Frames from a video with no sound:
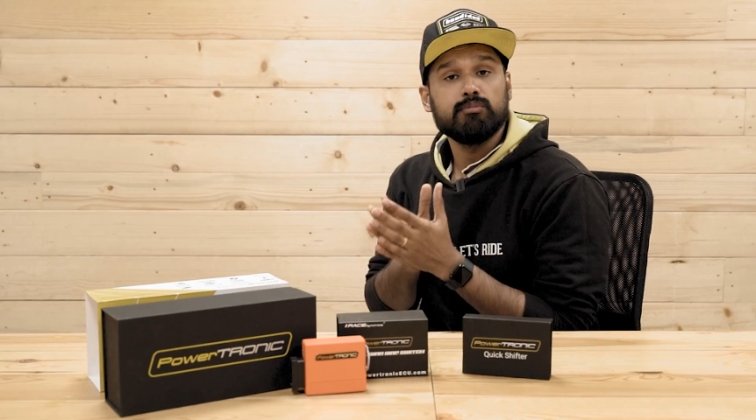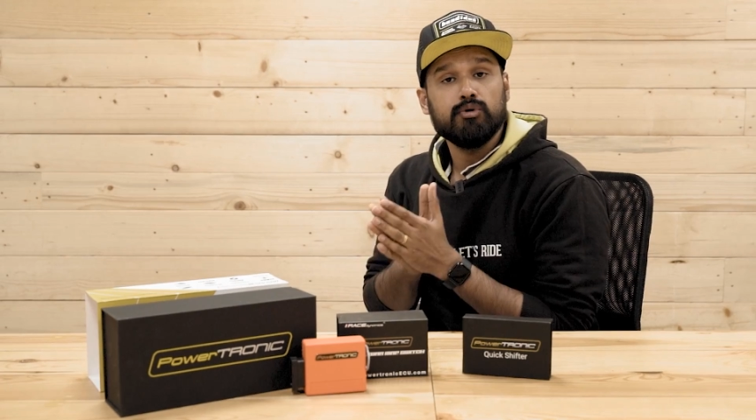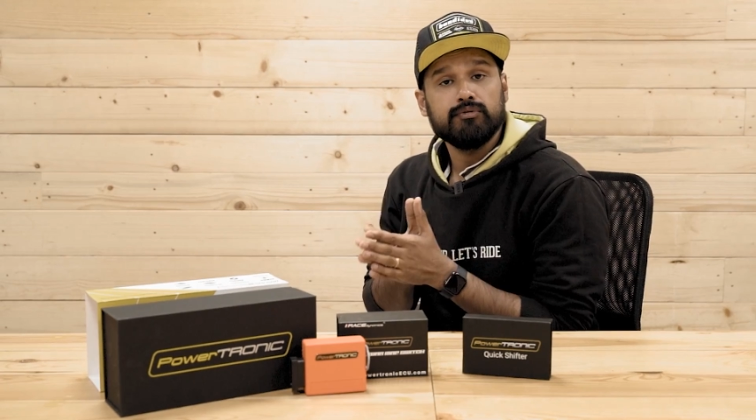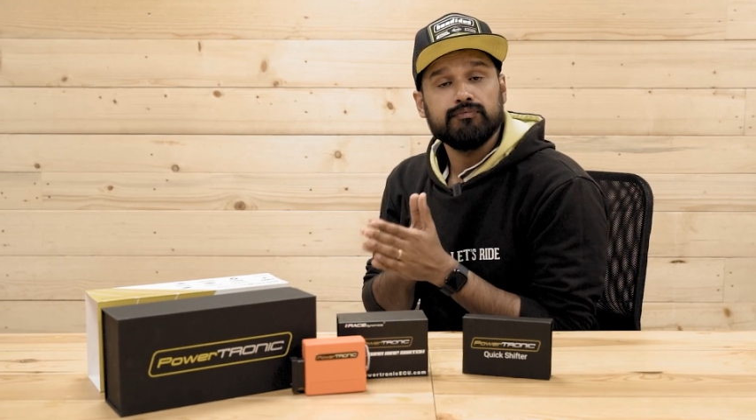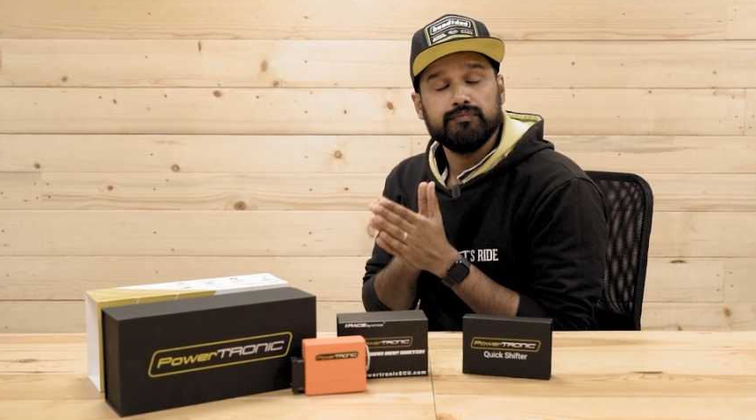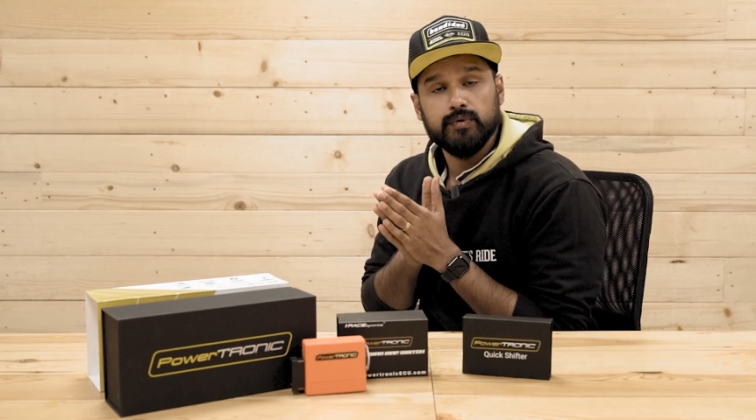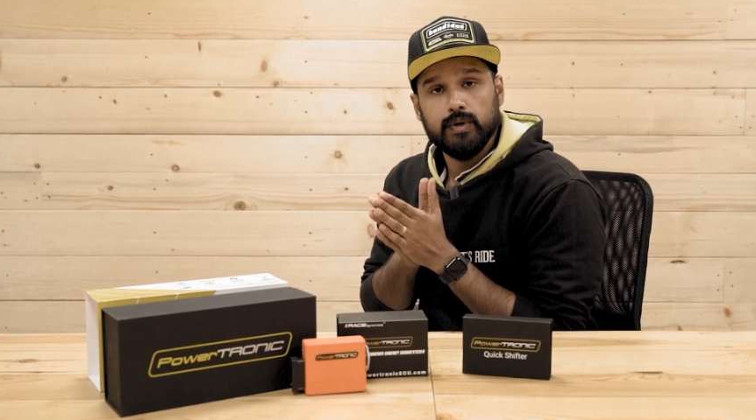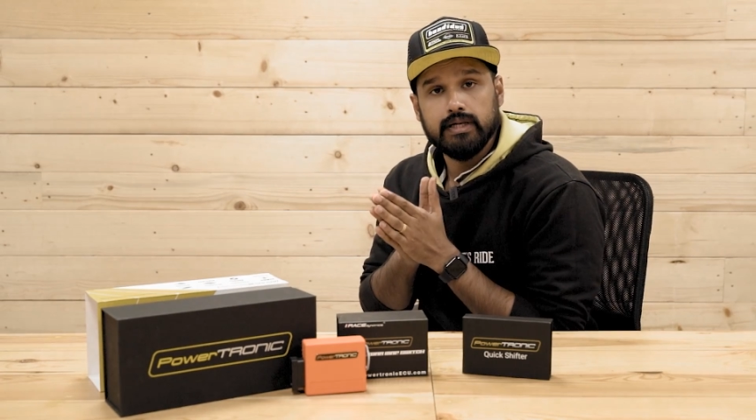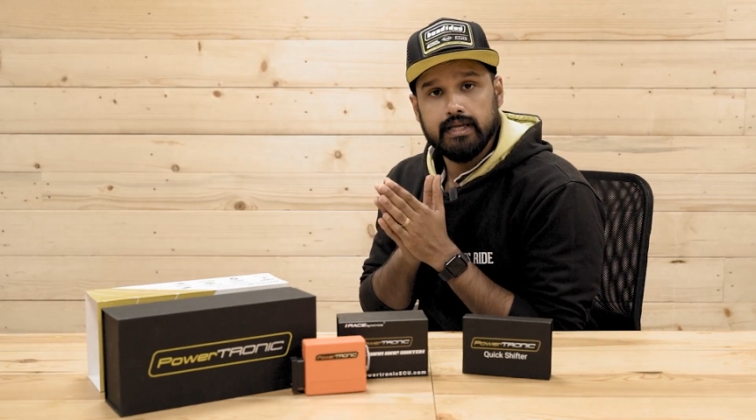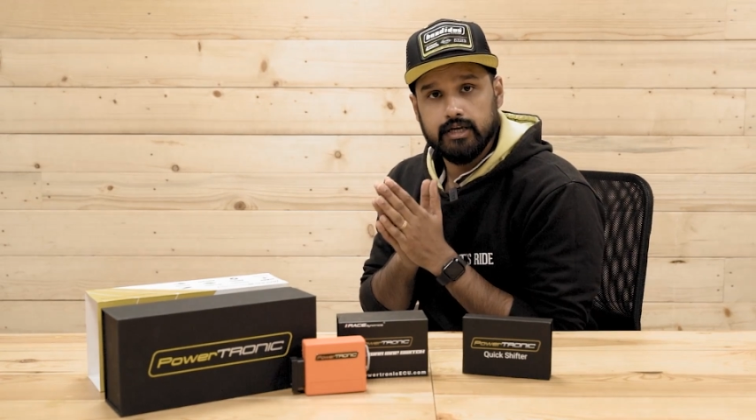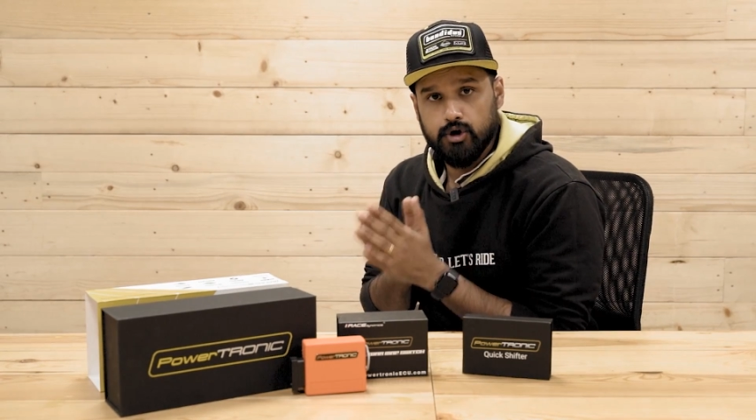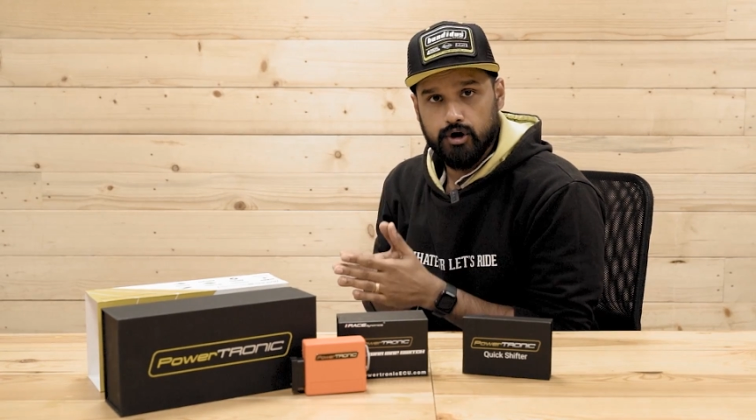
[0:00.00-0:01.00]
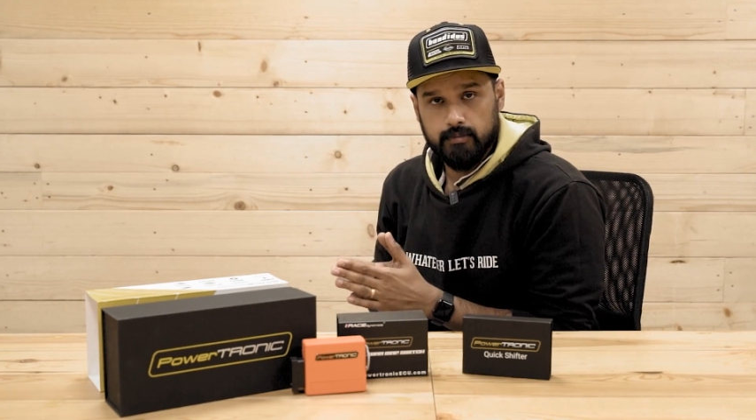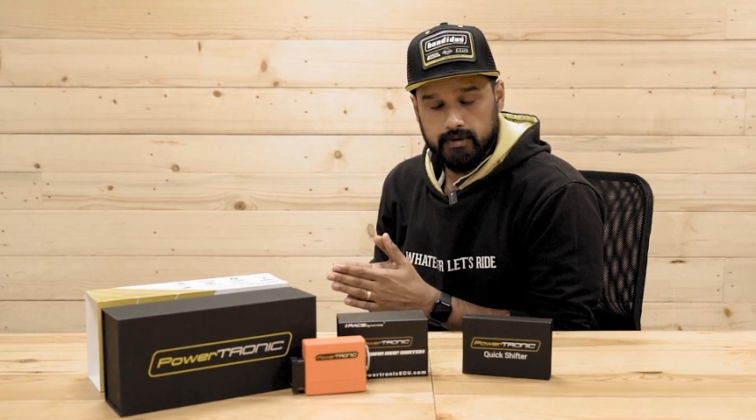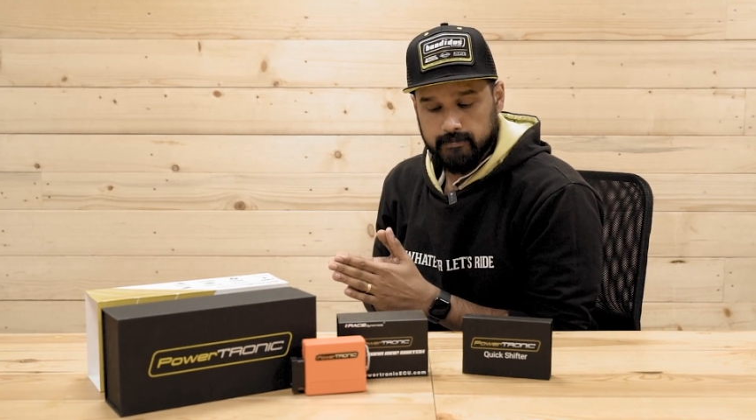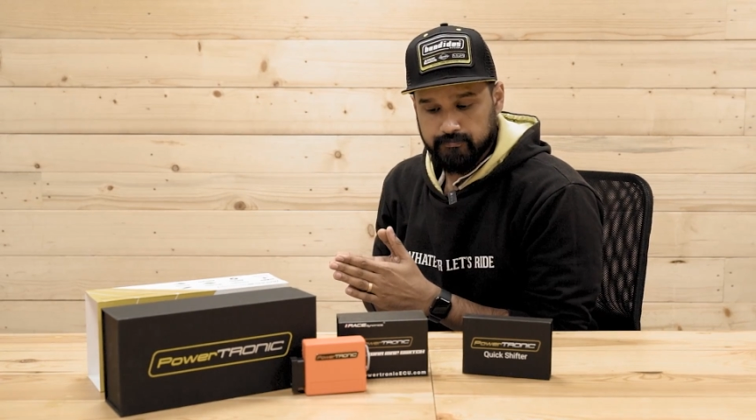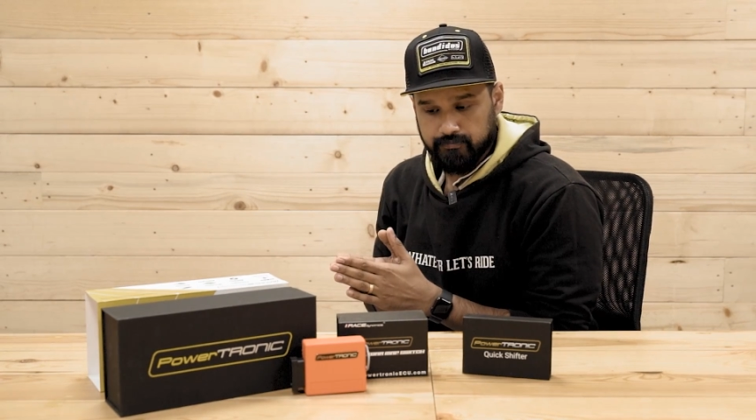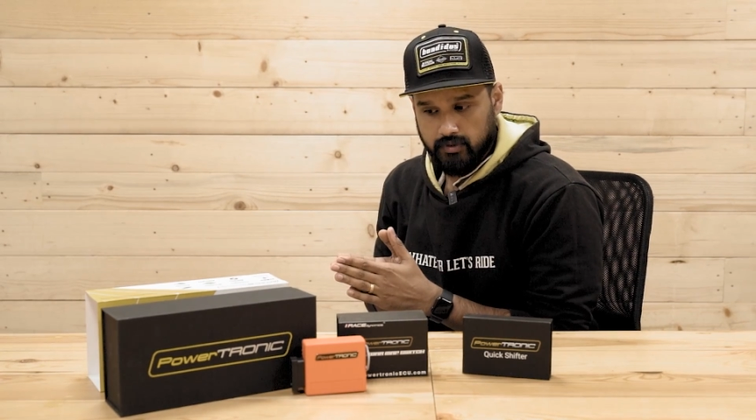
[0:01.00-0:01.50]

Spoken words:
more fuel economy.